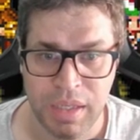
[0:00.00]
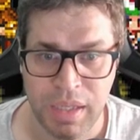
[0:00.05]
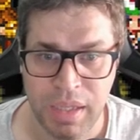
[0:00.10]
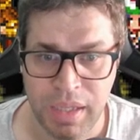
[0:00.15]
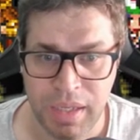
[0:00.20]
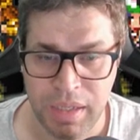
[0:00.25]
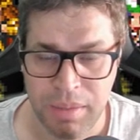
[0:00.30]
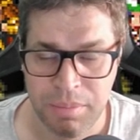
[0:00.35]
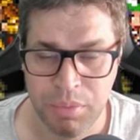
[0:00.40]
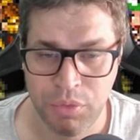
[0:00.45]

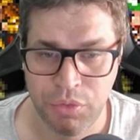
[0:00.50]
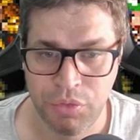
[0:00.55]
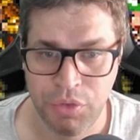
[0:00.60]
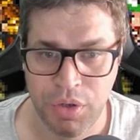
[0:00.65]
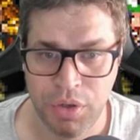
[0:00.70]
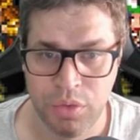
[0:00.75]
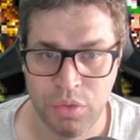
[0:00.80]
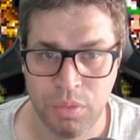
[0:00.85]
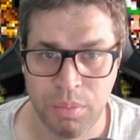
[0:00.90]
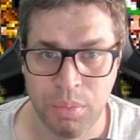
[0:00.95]
I
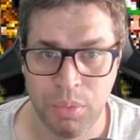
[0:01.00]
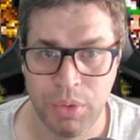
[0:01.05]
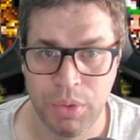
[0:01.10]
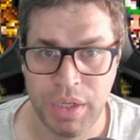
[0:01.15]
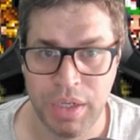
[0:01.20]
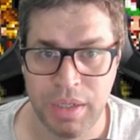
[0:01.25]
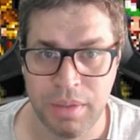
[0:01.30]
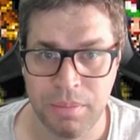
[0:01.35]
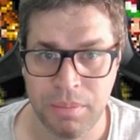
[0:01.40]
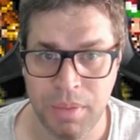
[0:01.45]
prefer to
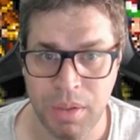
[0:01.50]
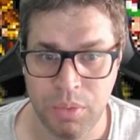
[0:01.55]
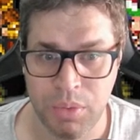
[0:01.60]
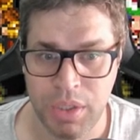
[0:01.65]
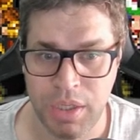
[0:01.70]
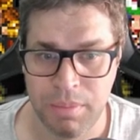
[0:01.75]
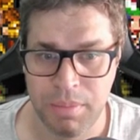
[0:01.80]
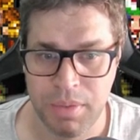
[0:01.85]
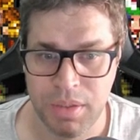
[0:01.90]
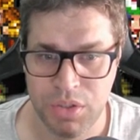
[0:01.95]
bring
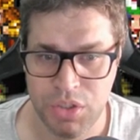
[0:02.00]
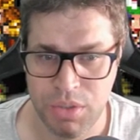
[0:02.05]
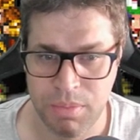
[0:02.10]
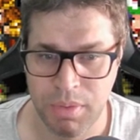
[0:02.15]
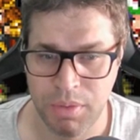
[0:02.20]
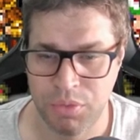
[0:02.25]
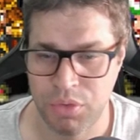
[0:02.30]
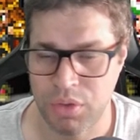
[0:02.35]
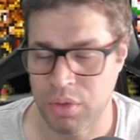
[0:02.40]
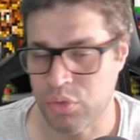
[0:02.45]
Maria because she
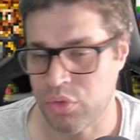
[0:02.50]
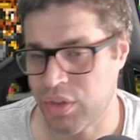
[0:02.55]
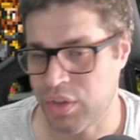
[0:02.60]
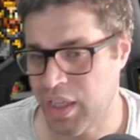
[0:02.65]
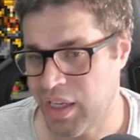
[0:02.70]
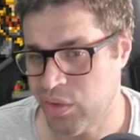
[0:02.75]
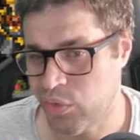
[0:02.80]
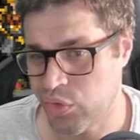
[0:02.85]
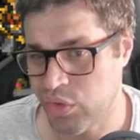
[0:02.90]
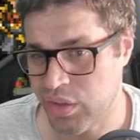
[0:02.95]
buffs all
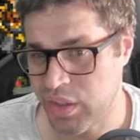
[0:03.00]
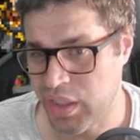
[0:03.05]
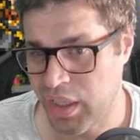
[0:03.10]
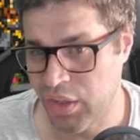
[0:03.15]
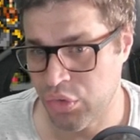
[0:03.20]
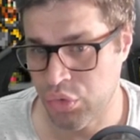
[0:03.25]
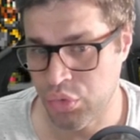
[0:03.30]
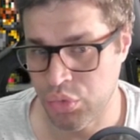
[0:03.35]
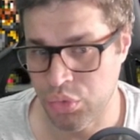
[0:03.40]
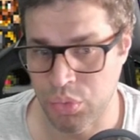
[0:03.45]
status and
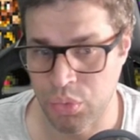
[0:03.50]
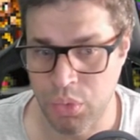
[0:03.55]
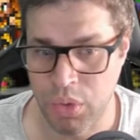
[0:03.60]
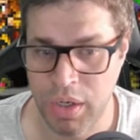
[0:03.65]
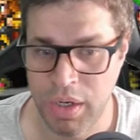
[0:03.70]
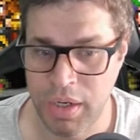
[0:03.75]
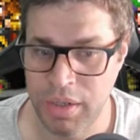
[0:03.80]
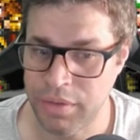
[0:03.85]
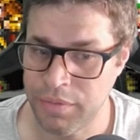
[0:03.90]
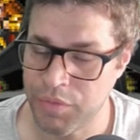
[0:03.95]
has Strong
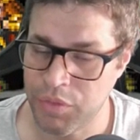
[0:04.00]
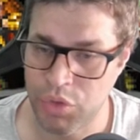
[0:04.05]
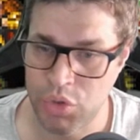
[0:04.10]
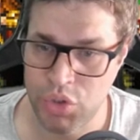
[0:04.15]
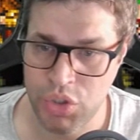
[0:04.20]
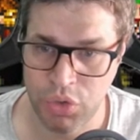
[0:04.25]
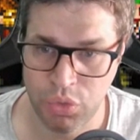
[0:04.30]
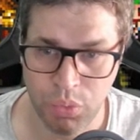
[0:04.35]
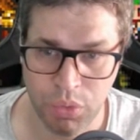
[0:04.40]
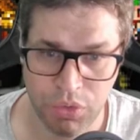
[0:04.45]
Guard. If
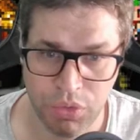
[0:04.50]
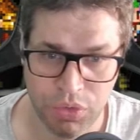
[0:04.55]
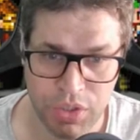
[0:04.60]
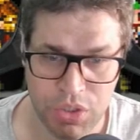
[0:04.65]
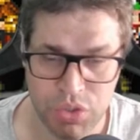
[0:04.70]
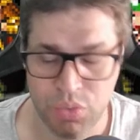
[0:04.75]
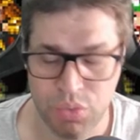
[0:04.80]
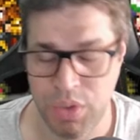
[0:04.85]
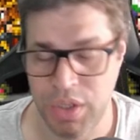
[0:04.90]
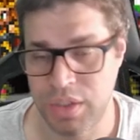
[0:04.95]
you just want
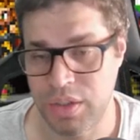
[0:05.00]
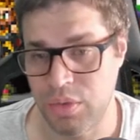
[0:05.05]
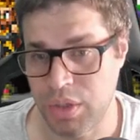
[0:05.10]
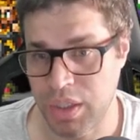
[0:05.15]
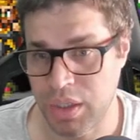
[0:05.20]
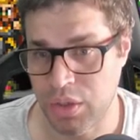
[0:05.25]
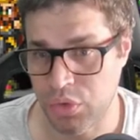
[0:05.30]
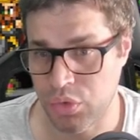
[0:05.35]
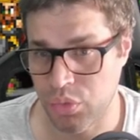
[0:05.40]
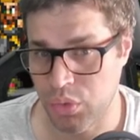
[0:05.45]
stage 20, you
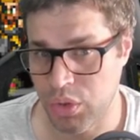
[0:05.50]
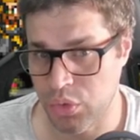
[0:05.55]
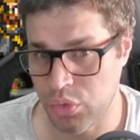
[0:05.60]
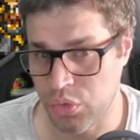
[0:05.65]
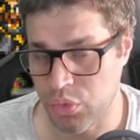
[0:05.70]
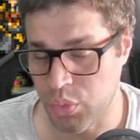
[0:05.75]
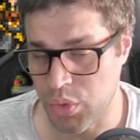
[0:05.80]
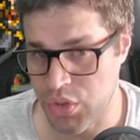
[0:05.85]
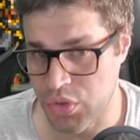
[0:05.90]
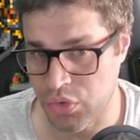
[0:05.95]
can also
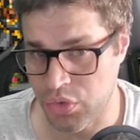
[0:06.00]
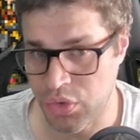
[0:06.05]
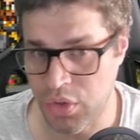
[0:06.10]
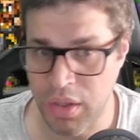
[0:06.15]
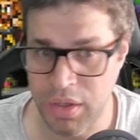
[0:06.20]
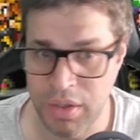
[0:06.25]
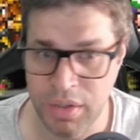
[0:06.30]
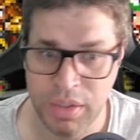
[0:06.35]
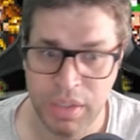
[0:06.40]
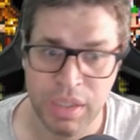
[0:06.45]
use Witch's
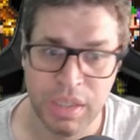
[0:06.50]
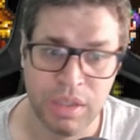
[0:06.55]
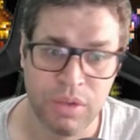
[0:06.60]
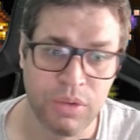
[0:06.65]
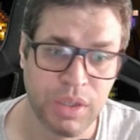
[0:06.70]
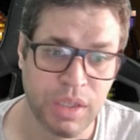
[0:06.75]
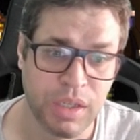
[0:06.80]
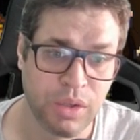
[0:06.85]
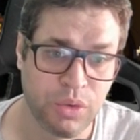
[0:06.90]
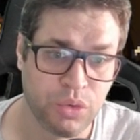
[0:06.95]
Daughter.
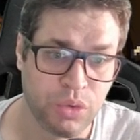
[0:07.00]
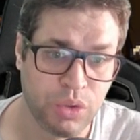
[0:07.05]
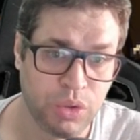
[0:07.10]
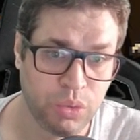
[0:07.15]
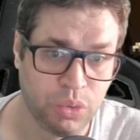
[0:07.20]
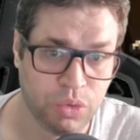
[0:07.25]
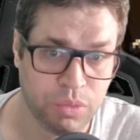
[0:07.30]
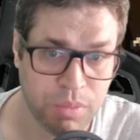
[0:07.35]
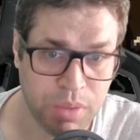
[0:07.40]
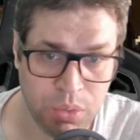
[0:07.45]
You can also
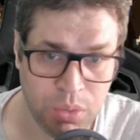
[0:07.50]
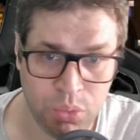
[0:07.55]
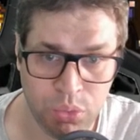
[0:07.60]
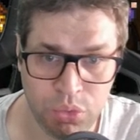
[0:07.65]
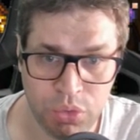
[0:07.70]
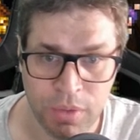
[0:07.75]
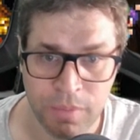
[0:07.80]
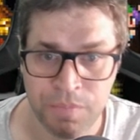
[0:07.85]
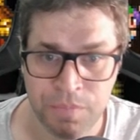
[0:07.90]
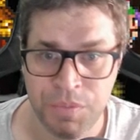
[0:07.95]
use
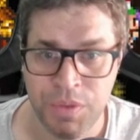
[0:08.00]
Muse.